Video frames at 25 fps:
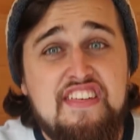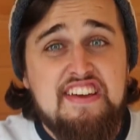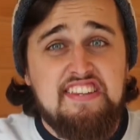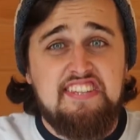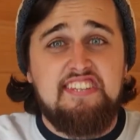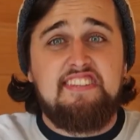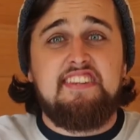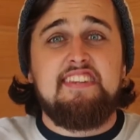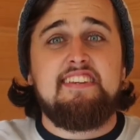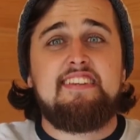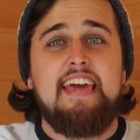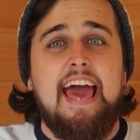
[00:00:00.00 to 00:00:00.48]

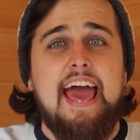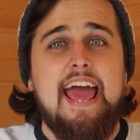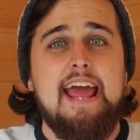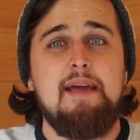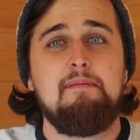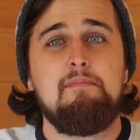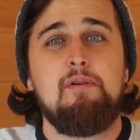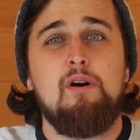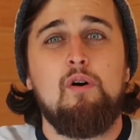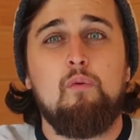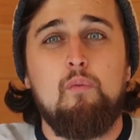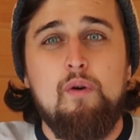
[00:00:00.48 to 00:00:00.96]
this is the
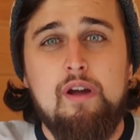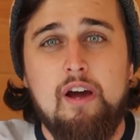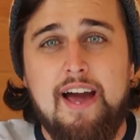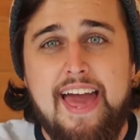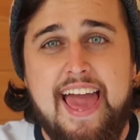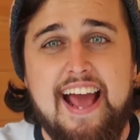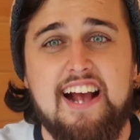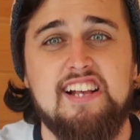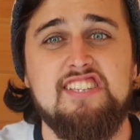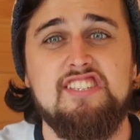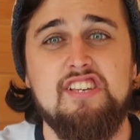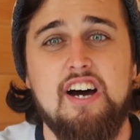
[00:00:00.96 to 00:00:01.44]
game we are
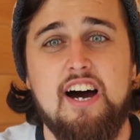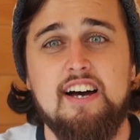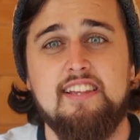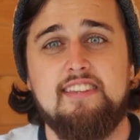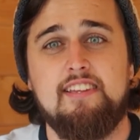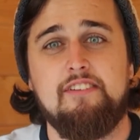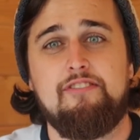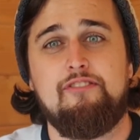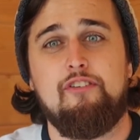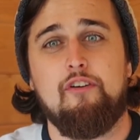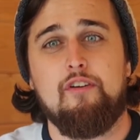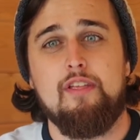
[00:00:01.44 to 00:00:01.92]

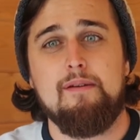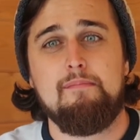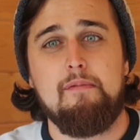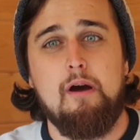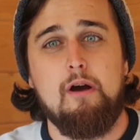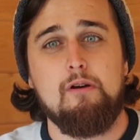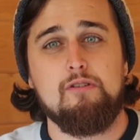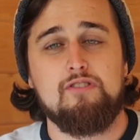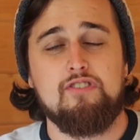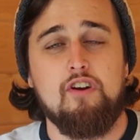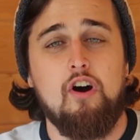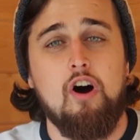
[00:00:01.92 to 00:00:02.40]
excited for the
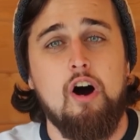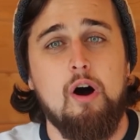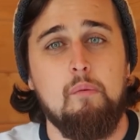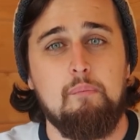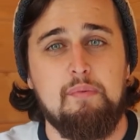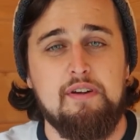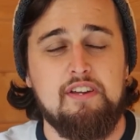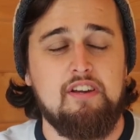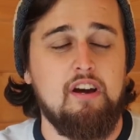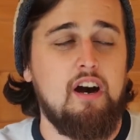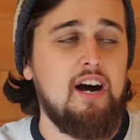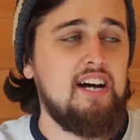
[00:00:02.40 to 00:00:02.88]
most,
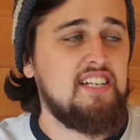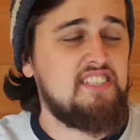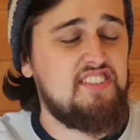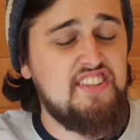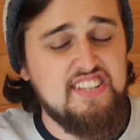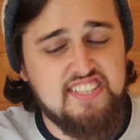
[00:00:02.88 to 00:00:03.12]
aren't we guys?